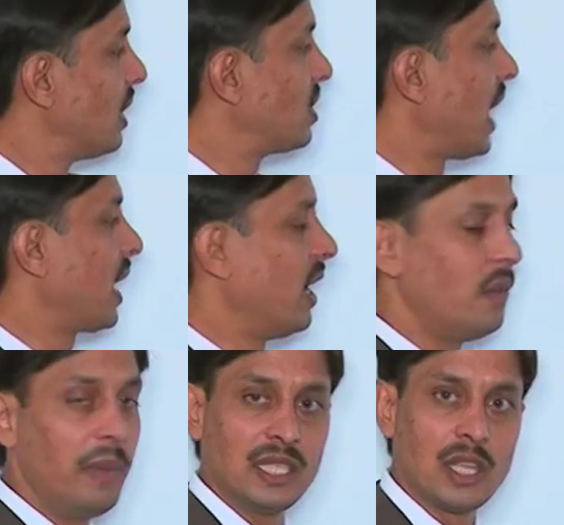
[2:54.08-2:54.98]

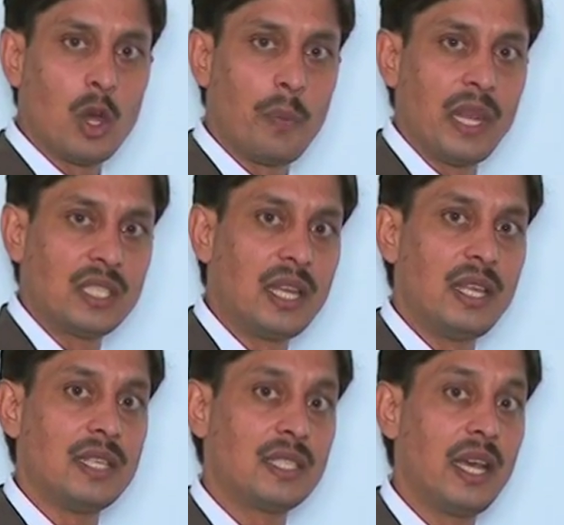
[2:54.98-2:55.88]
Second major operation
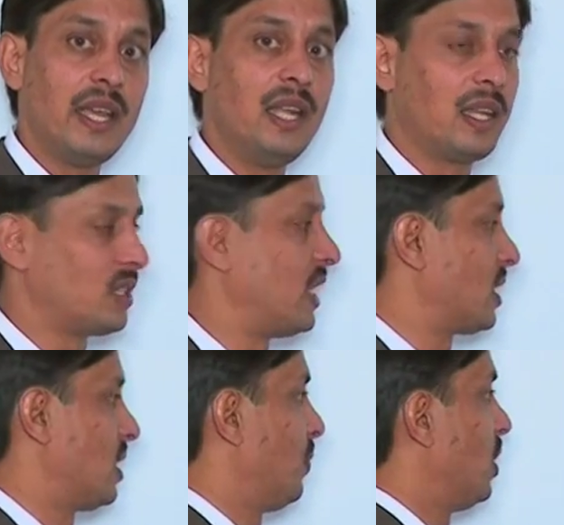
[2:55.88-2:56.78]
is the
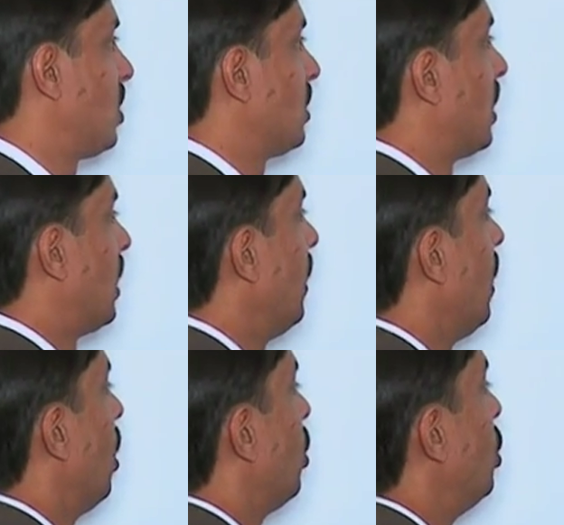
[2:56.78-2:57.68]
intersection. This is the
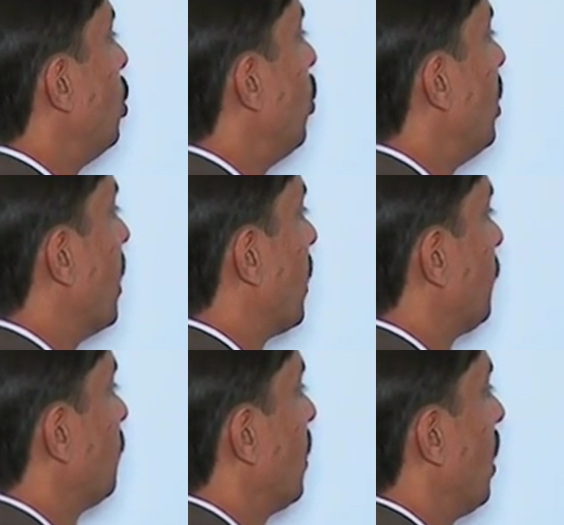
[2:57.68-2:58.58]

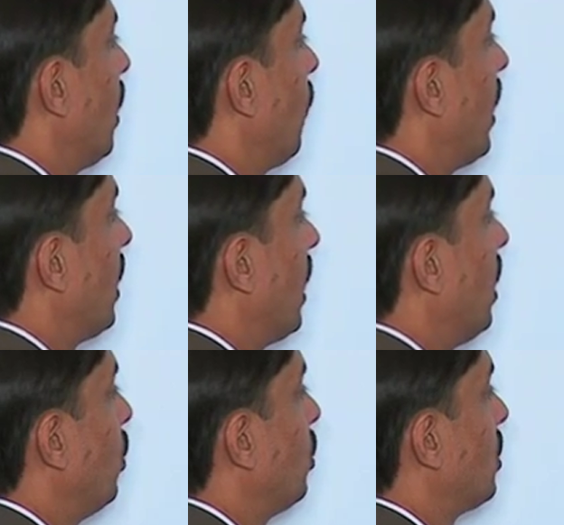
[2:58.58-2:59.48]
union. If I tell
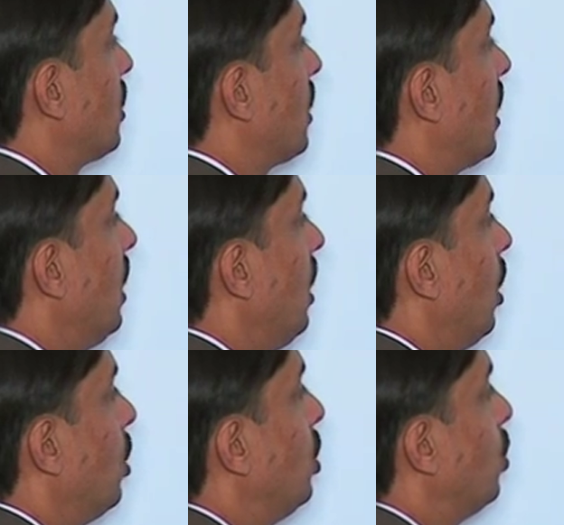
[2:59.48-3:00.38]
you this is the
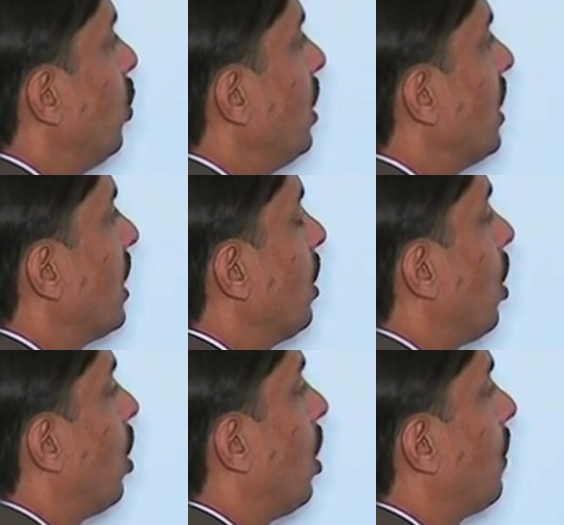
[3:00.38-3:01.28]
union
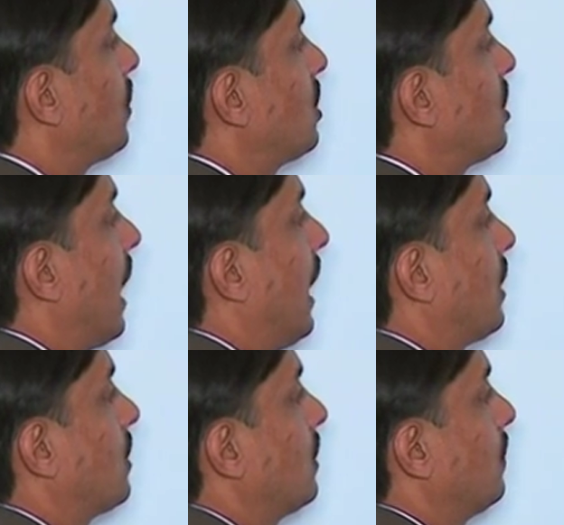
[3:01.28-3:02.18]
of
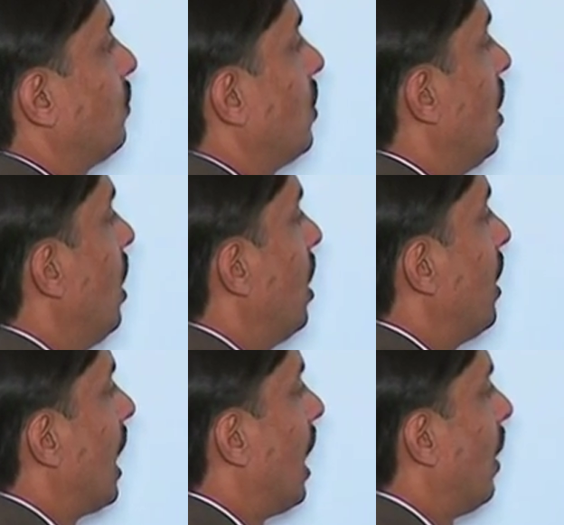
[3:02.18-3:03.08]
sets,
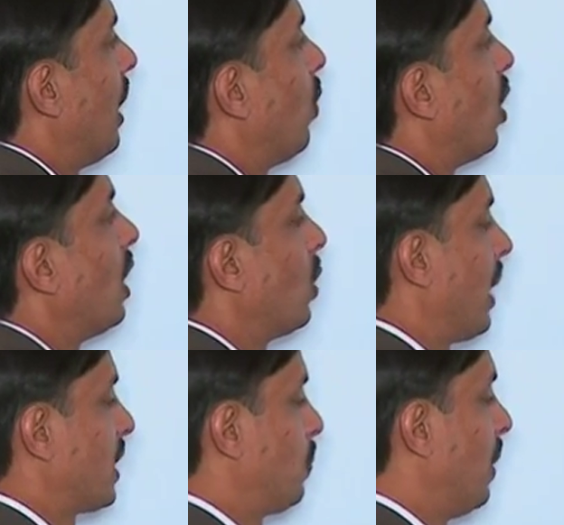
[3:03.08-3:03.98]
now I want to
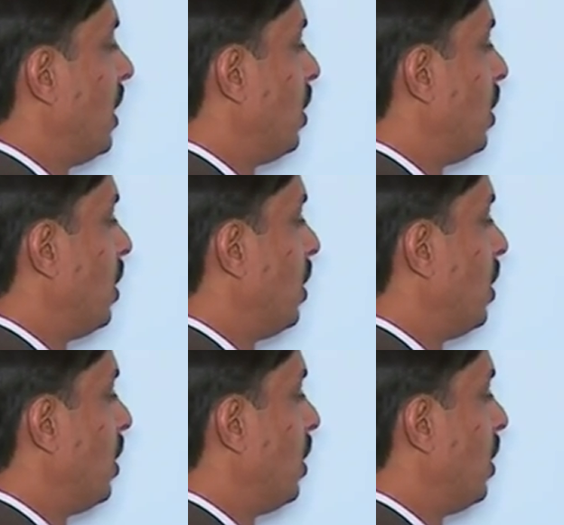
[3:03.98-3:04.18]
explain